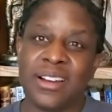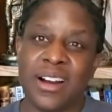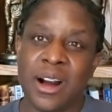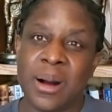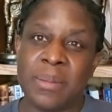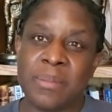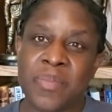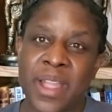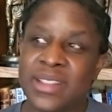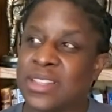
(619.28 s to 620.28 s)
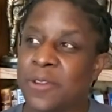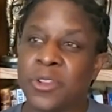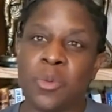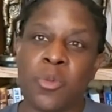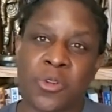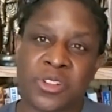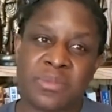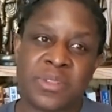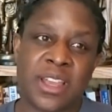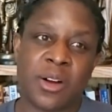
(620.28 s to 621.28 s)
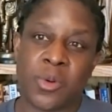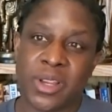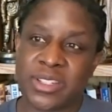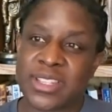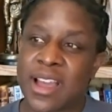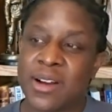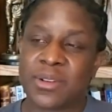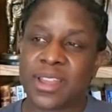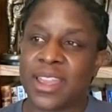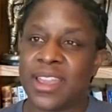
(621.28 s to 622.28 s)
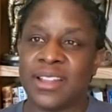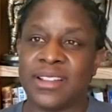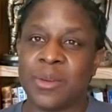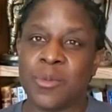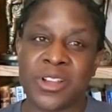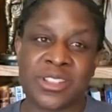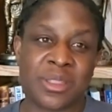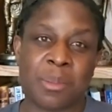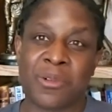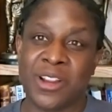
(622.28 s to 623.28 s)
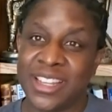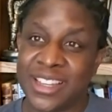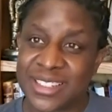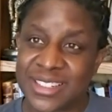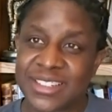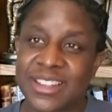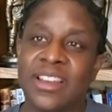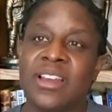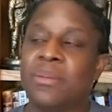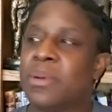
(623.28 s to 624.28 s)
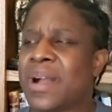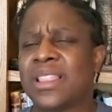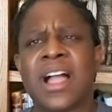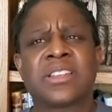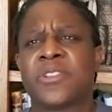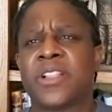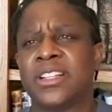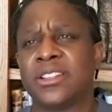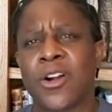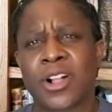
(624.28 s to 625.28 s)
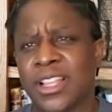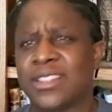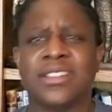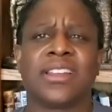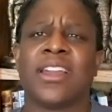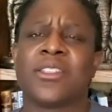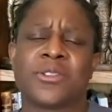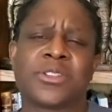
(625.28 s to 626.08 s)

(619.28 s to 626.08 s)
Um, I definitely wore some tail wheels out, and it wasn't the prettiest. But my last flight, it all clicked in together.